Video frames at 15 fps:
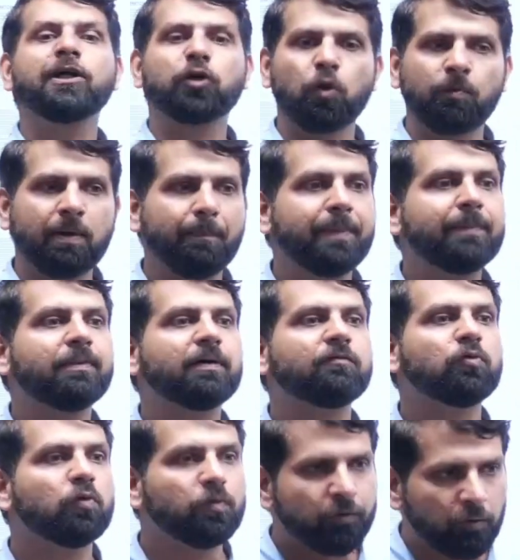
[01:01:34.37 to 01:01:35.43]
trauma, people
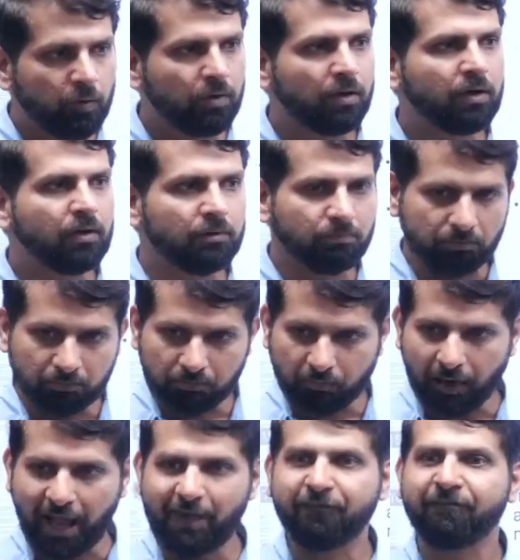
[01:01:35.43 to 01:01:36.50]
who
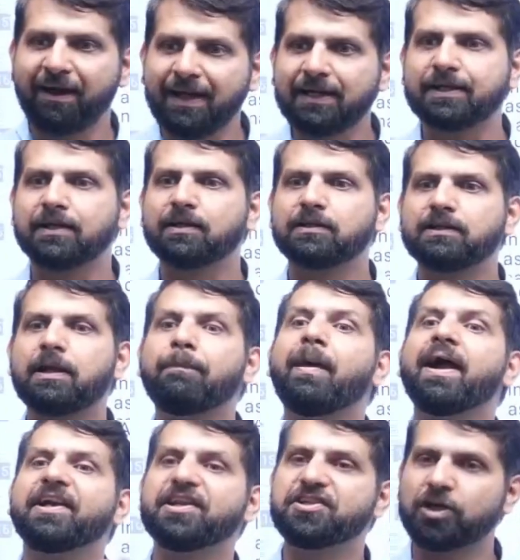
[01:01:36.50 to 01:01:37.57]
have felt the
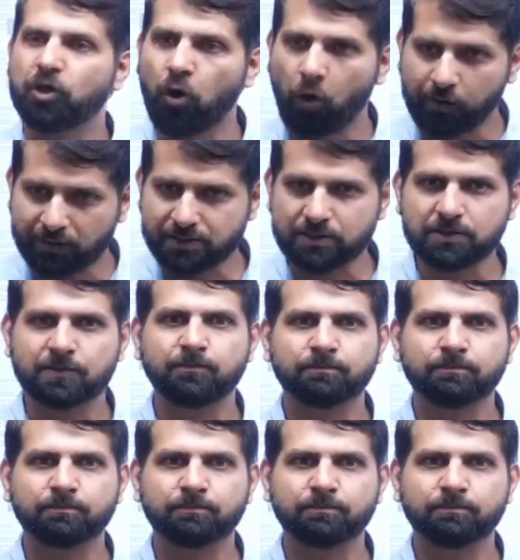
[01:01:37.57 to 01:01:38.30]
partition horrors,